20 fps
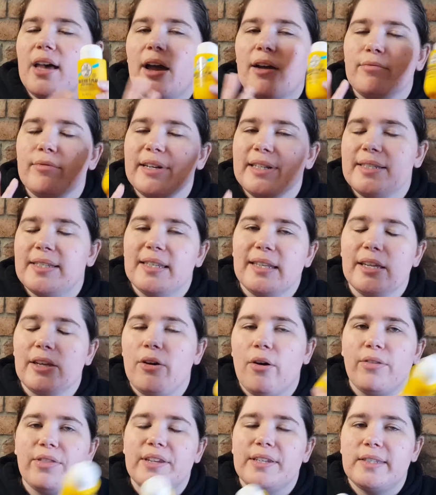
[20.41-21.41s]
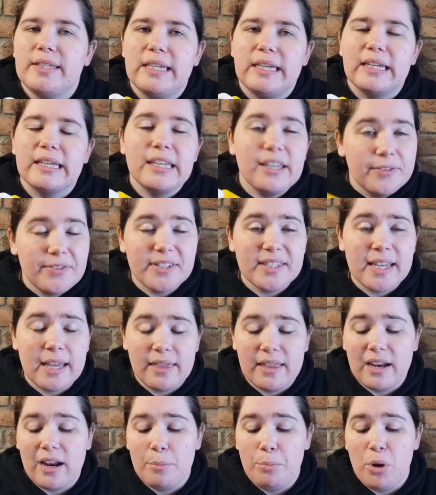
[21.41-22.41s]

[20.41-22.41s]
I recently got this in a gift set that I